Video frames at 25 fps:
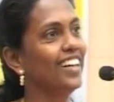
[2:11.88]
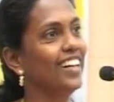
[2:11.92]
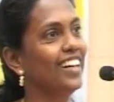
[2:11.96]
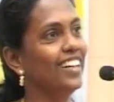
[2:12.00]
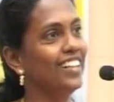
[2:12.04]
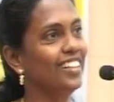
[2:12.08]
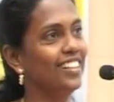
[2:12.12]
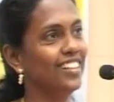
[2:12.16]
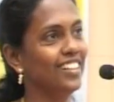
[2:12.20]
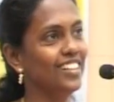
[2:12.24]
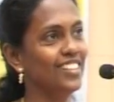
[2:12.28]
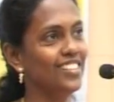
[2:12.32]

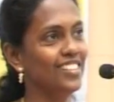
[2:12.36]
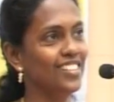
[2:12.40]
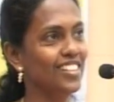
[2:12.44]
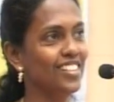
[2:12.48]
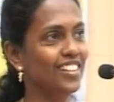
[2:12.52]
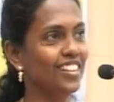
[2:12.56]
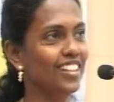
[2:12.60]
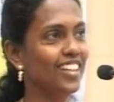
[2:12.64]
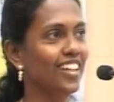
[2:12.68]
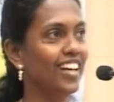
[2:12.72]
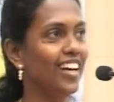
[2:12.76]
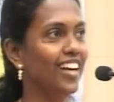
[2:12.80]

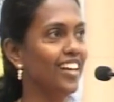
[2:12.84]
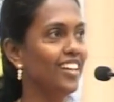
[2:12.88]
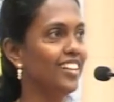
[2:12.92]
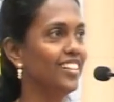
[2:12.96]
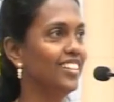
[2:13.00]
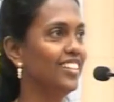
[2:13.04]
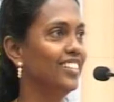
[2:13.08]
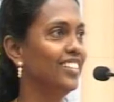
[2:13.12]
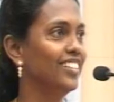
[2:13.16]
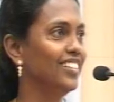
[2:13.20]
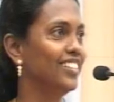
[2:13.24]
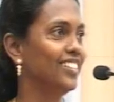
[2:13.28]
interesting thing I
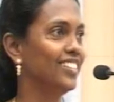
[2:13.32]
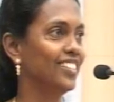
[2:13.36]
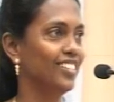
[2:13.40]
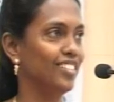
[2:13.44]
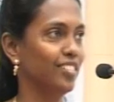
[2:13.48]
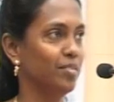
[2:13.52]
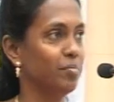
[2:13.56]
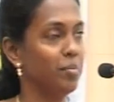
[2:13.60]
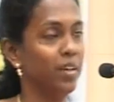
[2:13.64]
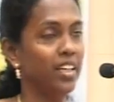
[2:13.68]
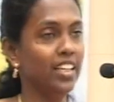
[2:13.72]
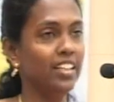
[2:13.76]
learned,
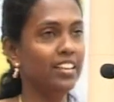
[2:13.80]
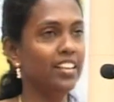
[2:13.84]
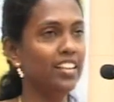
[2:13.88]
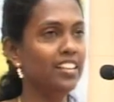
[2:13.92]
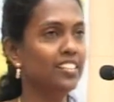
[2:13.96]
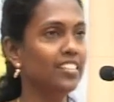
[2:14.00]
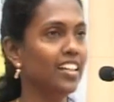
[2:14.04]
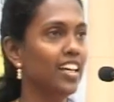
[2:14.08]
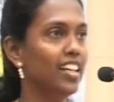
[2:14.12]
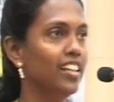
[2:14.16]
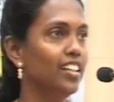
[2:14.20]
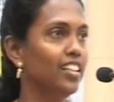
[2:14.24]
many
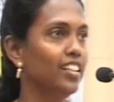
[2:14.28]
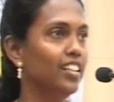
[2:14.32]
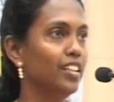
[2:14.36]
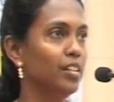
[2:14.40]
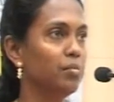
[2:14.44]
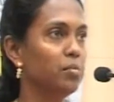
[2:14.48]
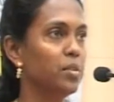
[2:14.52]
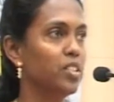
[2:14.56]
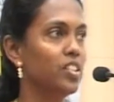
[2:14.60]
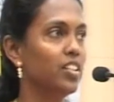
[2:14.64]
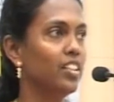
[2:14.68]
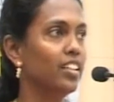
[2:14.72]
things I learned
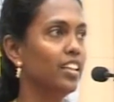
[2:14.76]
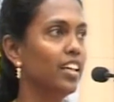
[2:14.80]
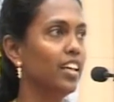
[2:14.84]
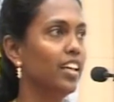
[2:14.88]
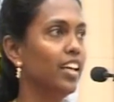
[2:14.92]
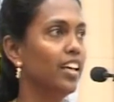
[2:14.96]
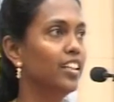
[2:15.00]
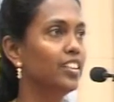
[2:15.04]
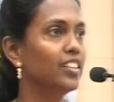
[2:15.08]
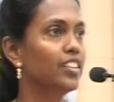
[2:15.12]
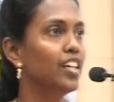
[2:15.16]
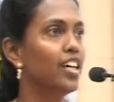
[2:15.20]
in Mission
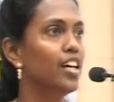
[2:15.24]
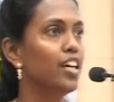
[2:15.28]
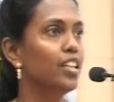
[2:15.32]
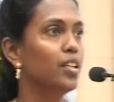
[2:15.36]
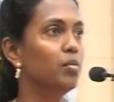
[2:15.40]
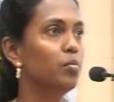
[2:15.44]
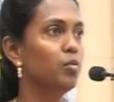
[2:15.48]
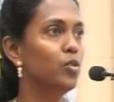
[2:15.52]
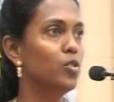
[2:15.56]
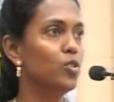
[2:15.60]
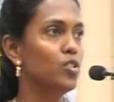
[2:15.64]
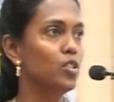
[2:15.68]
10X,
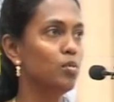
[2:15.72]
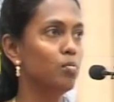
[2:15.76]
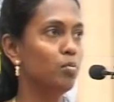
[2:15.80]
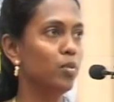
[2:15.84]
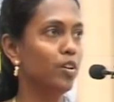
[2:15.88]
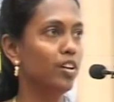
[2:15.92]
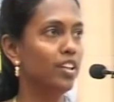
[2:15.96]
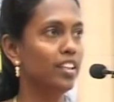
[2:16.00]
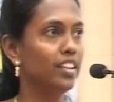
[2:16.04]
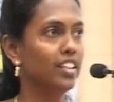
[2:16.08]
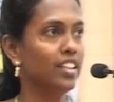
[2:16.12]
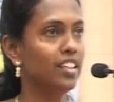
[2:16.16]
the most
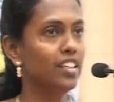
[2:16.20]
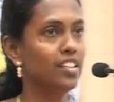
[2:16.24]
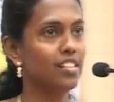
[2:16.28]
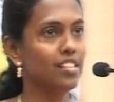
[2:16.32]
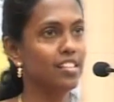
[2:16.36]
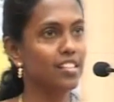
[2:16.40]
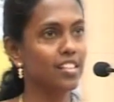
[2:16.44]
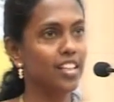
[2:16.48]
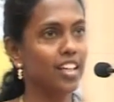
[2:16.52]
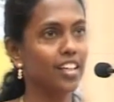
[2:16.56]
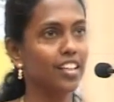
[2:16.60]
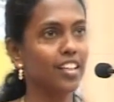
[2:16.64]
important thing is
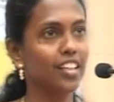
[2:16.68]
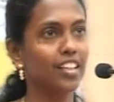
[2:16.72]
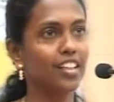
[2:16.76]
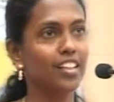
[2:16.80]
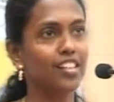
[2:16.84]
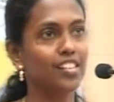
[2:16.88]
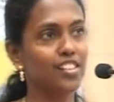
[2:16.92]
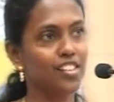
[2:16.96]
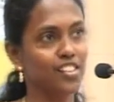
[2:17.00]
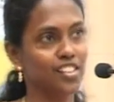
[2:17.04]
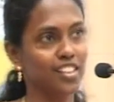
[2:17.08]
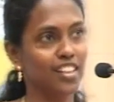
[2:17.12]

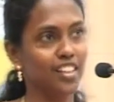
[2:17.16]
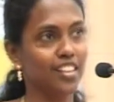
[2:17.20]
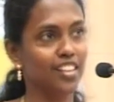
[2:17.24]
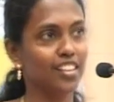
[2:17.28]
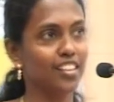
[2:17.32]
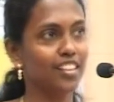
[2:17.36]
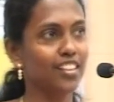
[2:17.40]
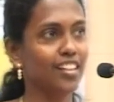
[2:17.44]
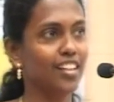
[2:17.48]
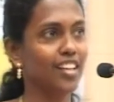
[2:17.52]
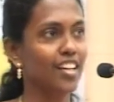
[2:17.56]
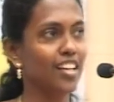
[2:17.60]
technical skit.
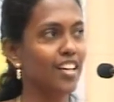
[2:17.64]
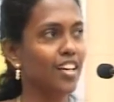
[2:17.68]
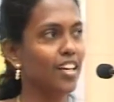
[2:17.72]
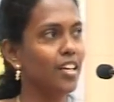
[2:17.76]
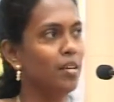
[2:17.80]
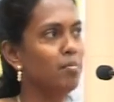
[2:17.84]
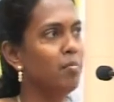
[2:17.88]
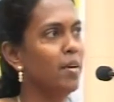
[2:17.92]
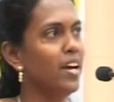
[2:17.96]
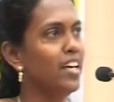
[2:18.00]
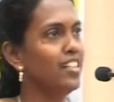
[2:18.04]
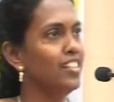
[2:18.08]

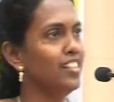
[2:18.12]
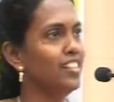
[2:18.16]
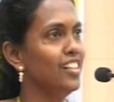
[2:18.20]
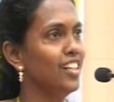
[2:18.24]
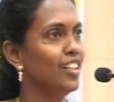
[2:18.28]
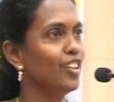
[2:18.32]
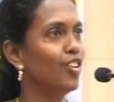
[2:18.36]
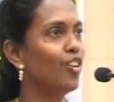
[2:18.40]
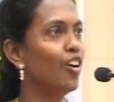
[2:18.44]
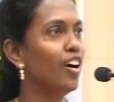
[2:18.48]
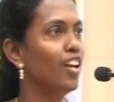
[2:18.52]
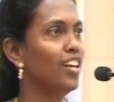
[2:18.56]
Imagine
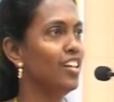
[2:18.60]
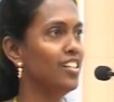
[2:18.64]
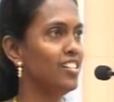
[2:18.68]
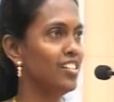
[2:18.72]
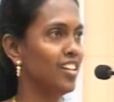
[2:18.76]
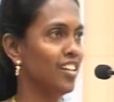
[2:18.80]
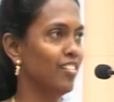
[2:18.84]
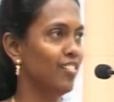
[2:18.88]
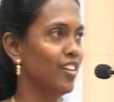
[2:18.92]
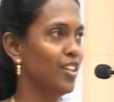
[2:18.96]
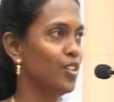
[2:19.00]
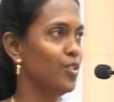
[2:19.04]
at
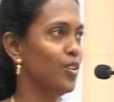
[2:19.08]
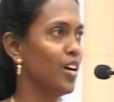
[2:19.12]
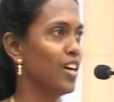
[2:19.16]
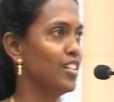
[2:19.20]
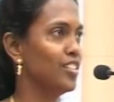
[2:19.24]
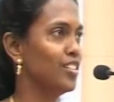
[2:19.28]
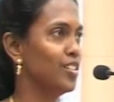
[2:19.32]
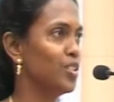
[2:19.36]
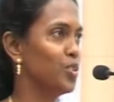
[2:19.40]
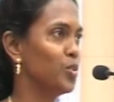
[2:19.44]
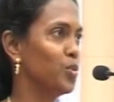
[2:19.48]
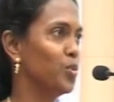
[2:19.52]
college level you
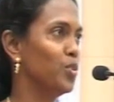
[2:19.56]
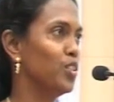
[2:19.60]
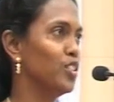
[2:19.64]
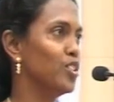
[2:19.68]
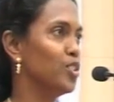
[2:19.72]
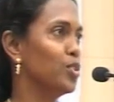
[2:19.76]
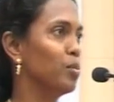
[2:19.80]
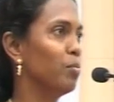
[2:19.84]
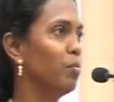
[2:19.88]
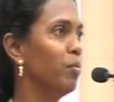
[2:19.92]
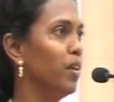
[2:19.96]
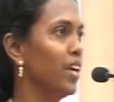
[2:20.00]
ask the
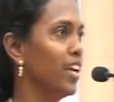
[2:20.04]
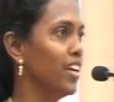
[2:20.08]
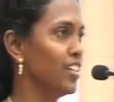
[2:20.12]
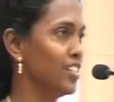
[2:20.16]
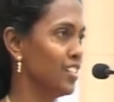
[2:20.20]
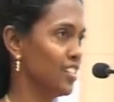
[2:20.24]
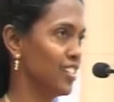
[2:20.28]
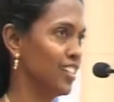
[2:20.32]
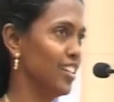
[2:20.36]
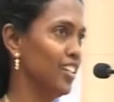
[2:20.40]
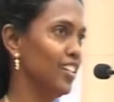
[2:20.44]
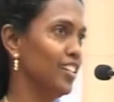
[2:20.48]
students to play a
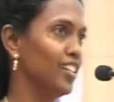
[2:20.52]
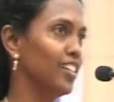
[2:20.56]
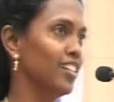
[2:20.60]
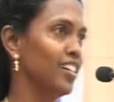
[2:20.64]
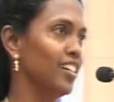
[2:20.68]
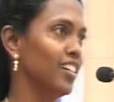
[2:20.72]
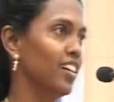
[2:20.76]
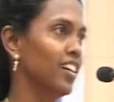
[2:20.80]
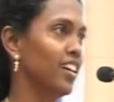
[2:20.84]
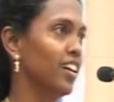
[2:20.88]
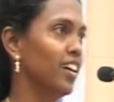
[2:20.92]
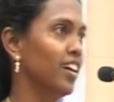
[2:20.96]
skit.
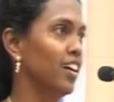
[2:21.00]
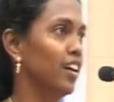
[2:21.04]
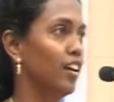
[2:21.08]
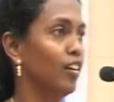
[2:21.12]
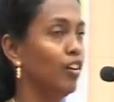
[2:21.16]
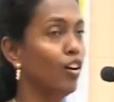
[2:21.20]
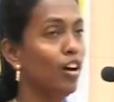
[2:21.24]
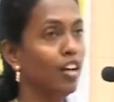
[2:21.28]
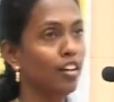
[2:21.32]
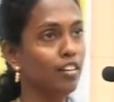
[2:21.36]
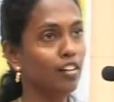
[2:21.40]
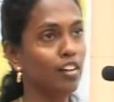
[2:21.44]

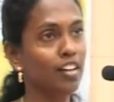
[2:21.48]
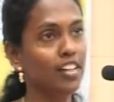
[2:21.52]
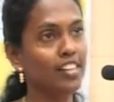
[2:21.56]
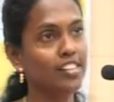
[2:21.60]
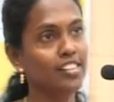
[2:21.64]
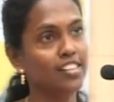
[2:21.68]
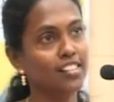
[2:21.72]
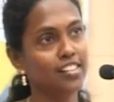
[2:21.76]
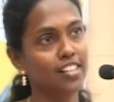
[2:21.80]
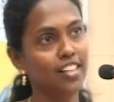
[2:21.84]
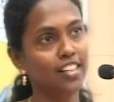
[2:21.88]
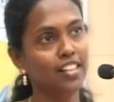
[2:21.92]
Not only
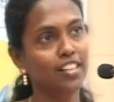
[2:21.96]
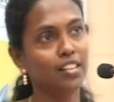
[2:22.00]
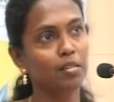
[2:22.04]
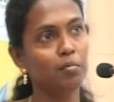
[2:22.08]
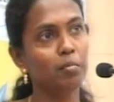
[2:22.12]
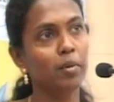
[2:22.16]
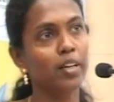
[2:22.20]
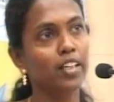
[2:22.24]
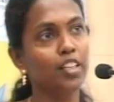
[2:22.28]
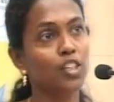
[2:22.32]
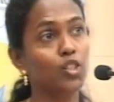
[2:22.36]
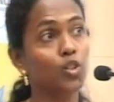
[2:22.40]
skit,
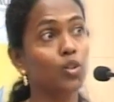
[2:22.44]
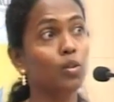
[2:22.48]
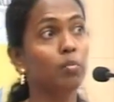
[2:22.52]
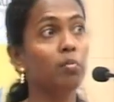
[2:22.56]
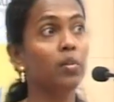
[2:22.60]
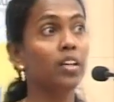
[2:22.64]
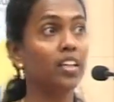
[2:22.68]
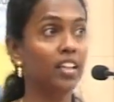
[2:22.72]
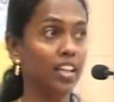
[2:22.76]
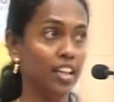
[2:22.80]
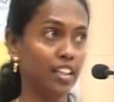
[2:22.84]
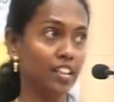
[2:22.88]
but it should
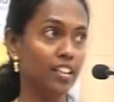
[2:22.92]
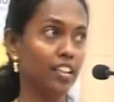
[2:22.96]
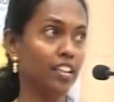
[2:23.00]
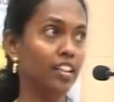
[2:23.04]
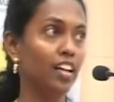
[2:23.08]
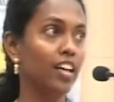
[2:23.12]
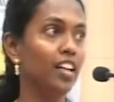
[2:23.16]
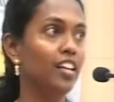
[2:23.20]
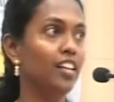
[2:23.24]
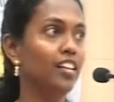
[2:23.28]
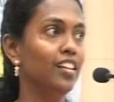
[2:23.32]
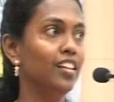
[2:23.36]
be
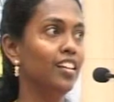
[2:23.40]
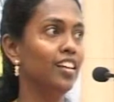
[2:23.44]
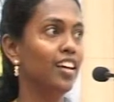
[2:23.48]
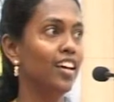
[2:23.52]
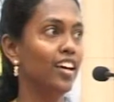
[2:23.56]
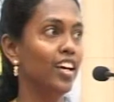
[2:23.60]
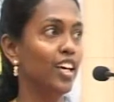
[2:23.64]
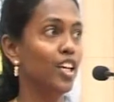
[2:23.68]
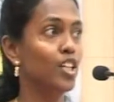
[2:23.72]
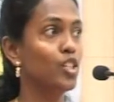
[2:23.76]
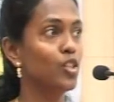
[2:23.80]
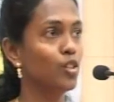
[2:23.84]
technical,
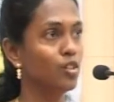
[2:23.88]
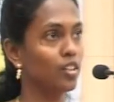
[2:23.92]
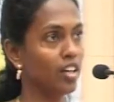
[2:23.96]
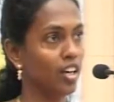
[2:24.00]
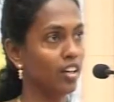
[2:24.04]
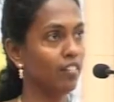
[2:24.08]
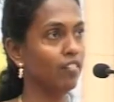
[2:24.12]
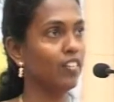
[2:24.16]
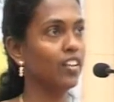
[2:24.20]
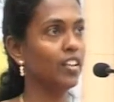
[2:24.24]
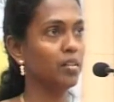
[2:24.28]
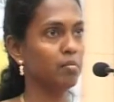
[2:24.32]
it should
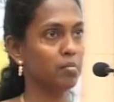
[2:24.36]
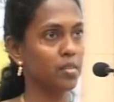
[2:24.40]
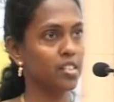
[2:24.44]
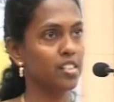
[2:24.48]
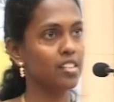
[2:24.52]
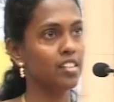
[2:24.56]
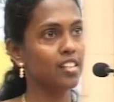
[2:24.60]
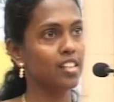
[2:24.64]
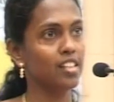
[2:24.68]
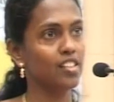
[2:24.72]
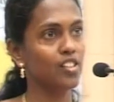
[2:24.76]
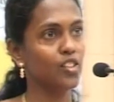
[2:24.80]
convey the
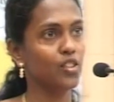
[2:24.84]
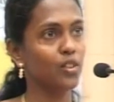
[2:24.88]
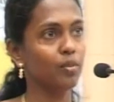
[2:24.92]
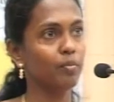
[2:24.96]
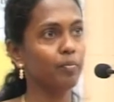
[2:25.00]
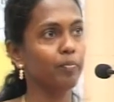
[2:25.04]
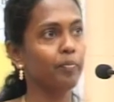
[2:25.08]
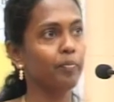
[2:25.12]
message.